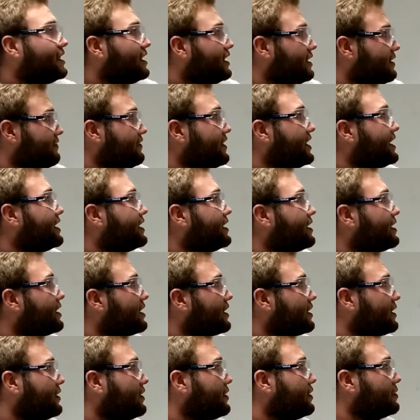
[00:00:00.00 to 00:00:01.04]
an event
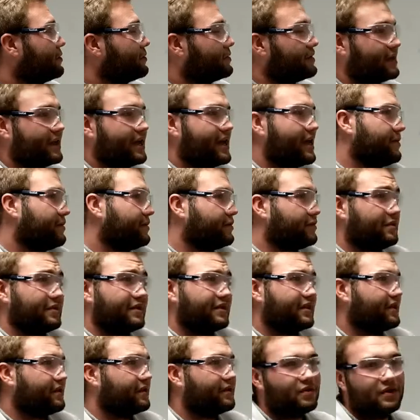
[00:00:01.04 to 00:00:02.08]
occurred
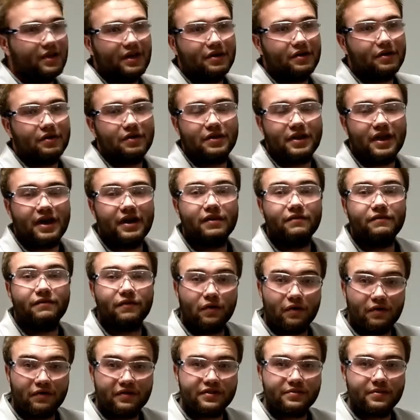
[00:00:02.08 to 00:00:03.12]
between the
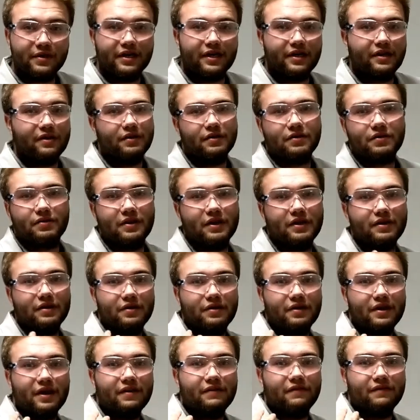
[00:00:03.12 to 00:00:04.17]
334th swing and the
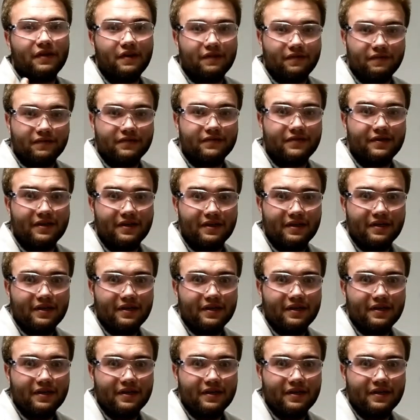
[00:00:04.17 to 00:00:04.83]
335th